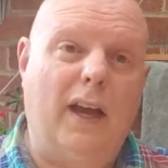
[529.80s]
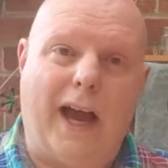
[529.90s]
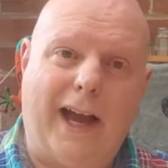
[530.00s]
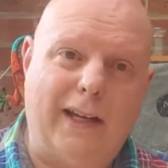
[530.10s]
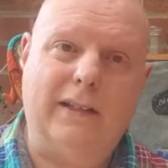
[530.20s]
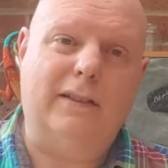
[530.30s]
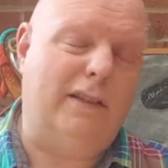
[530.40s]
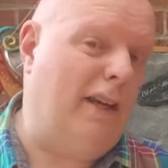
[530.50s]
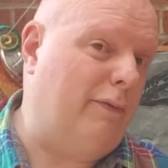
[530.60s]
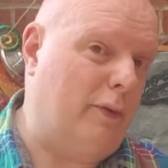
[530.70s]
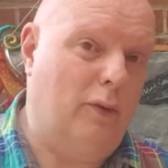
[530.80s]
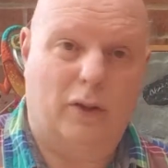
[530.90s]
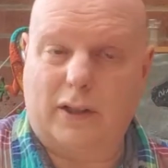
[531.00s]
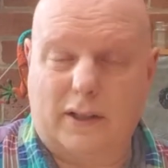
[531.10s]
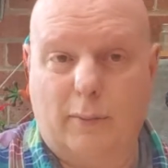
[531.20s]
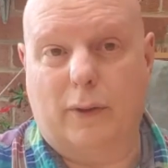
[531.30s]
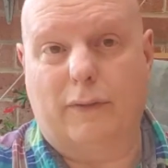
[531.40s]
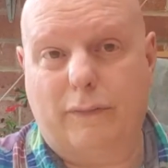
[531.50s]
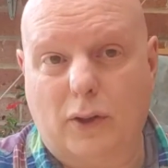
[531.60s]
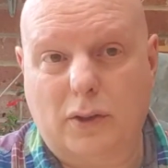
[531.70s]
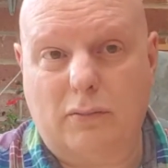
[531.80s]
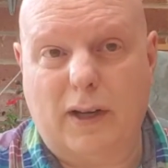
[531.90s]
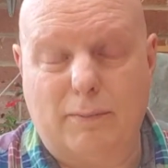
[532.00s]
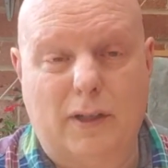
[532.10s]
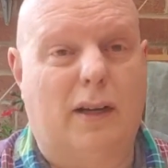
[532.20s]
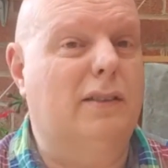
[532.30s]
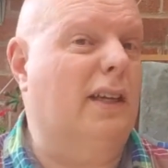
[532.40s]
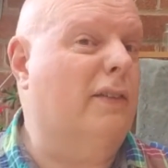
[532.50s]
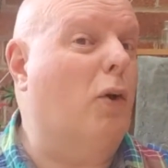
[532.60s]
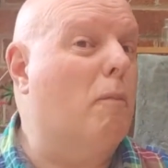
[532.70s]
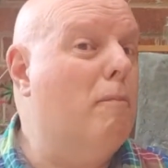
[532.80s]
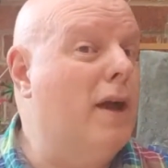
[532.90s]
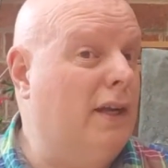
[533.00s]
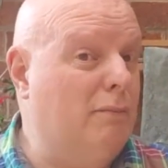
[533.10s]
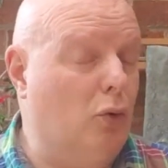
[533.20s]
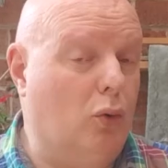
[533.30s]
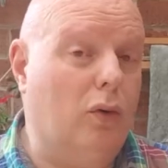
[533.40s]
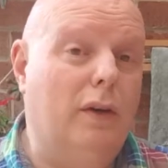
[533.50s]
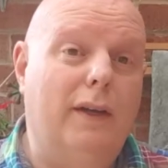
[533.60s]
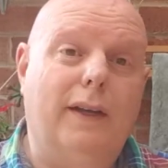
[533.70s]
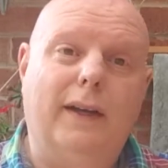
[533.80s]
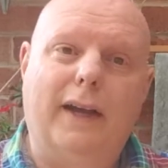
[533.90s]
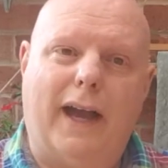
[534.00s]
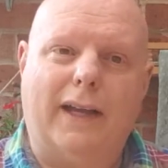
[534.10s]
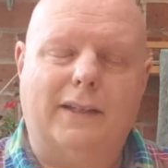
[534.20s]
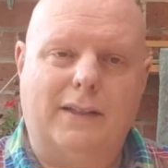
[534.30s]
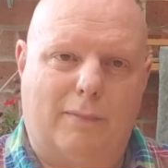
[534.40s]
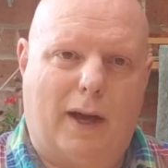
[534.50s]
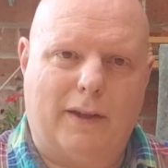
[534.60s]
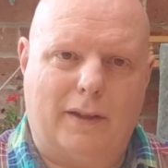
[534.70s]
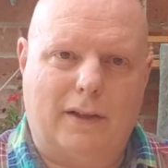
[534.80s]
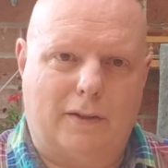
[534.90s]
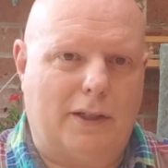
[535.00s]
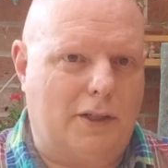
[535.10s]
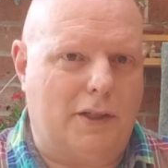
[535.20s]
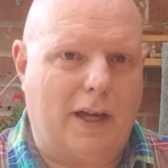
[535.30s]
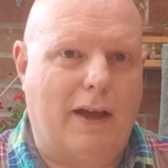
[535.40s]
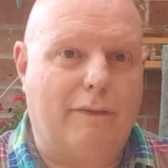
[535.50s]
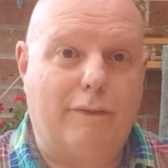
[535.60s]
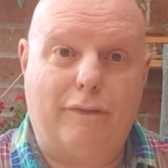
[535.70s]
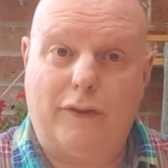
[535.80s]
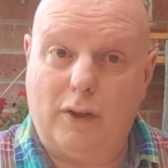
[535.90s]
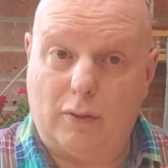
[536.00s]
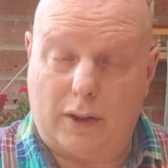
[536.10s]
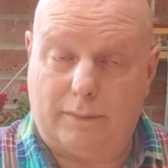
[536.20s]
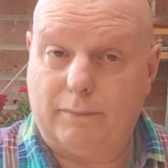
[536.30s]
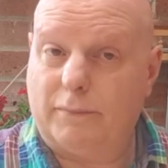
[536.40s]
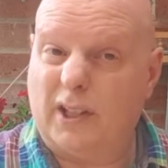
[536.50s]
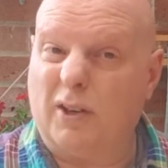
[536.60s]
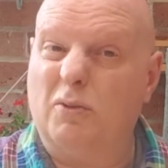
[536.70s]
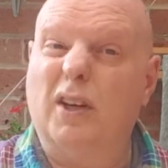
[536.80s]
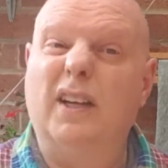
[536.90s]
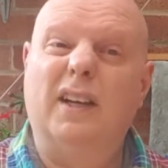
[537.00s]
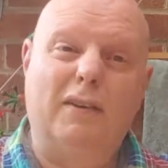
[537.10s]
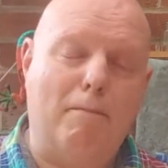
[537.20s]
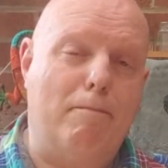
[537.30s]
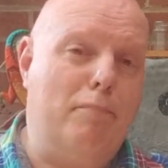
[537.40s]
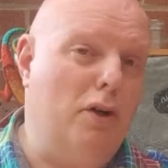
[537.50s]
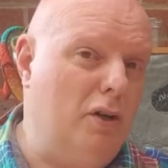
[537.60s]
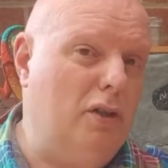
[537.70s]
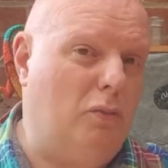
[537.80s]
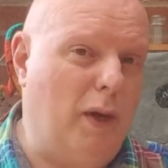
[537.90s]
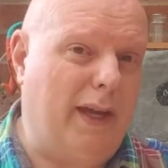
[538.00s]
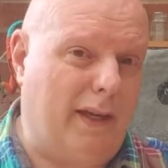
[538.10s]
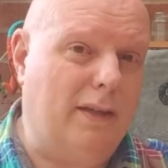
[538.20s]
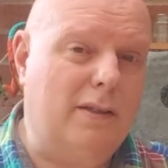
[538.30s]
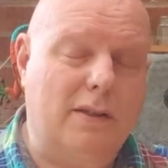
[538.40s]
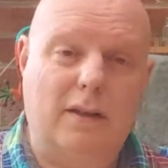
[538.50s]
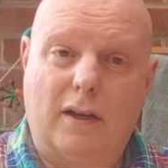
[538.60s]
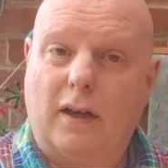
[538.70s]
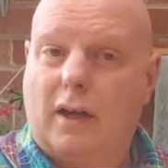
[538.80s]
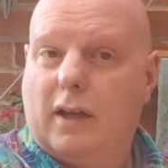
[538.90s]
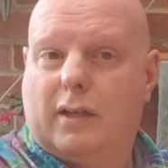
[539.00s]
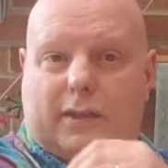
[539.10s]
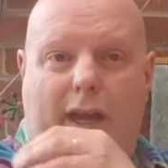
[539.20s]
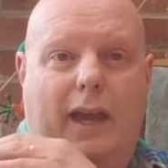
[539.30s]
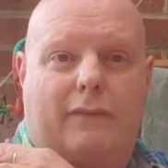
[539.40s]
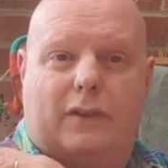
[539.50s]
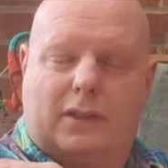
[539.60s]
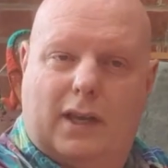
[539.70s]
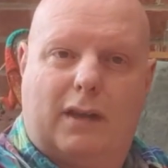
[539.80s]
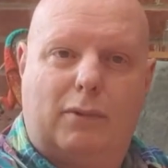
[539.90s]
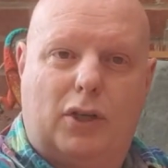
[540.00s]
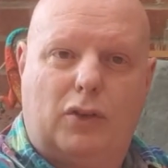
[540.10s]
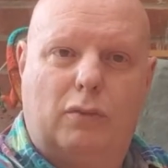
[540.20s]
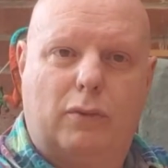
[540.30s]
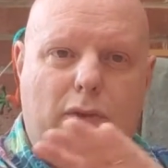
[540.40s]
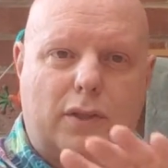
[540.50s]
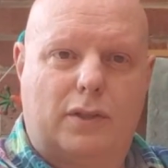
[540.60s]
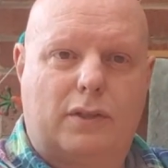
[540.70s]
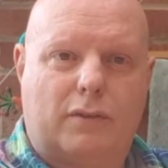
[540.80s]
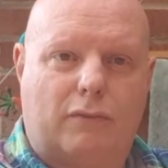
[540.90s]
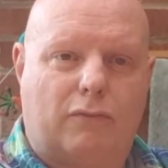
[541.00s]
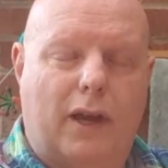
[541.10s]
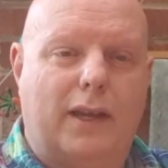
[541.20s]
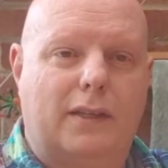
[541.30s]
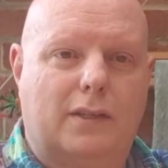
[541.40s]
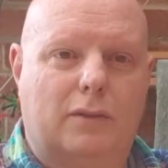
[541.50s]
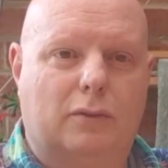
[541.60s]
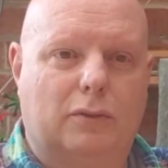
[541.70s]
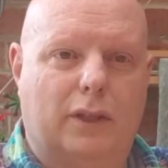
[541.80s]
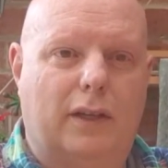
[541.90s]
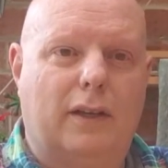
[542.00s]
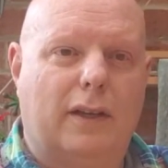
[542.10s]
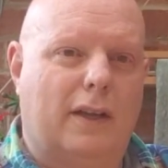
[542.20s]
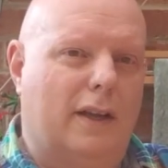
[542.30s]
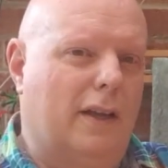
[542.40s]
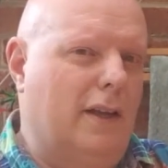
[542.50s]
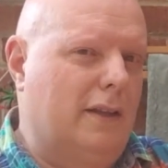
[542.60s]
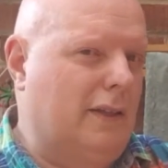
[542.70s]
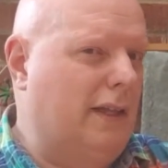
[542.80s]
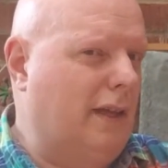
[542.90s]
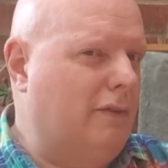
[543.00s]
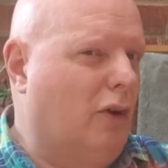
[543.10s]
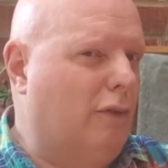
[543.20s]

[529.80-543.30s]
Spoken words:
And if you look at some of the fossil reptiles, they've got many more, and some other creatures have fewer. So bird wings, they have the same humerus, radius and ulna. Then they've got